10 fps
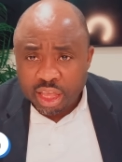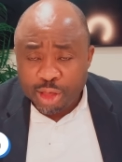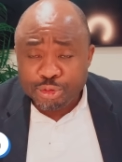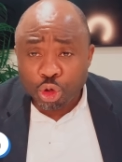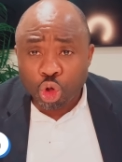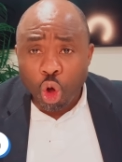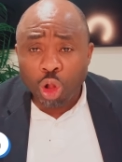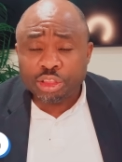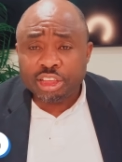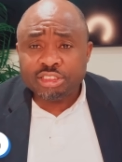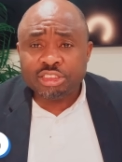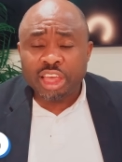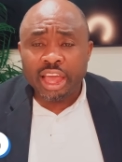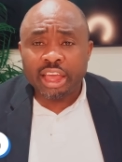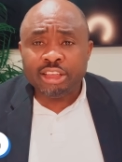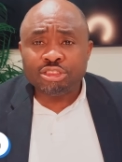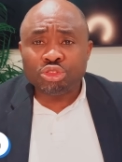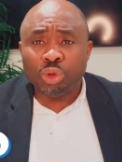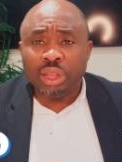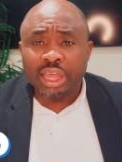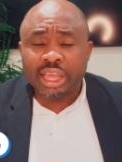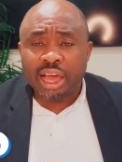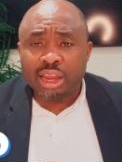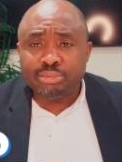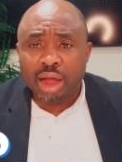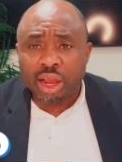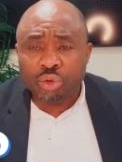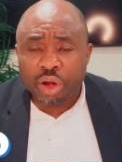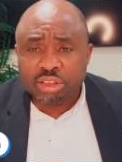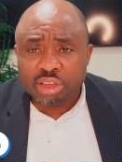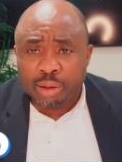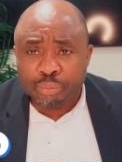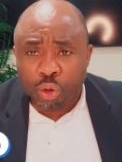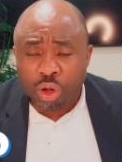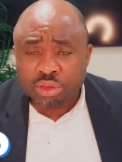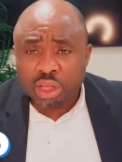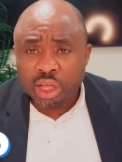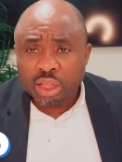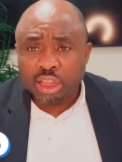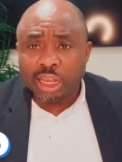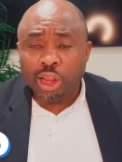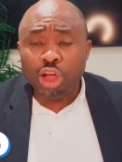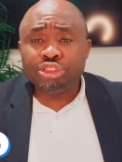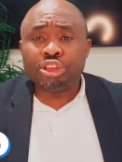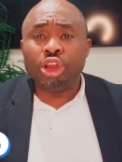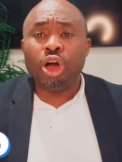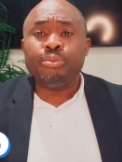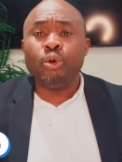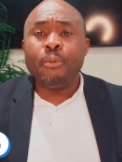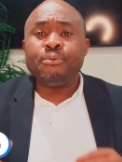If your goal this year is to legally migrate abroad, the Lunch Club will